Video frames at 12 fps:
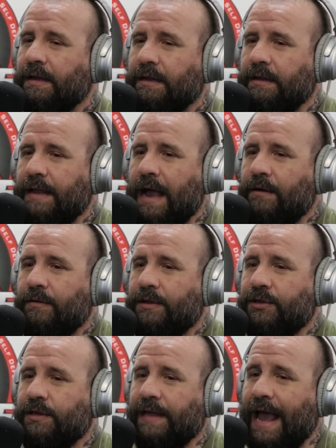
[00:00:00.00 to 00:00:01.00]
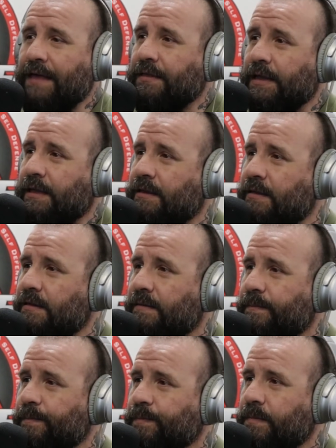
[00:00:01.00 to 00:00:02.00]
Now it's just athletes.
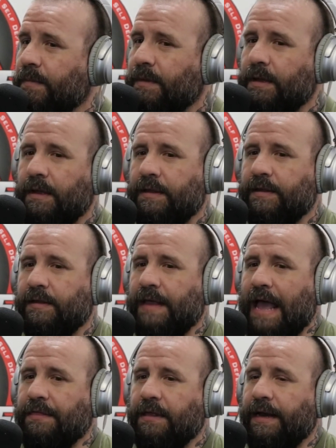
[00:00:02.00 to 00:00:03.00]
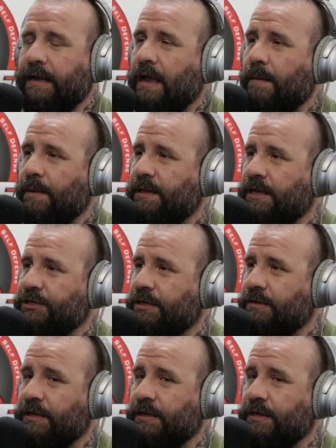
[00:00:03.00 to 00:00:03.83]
It's just athletic competition,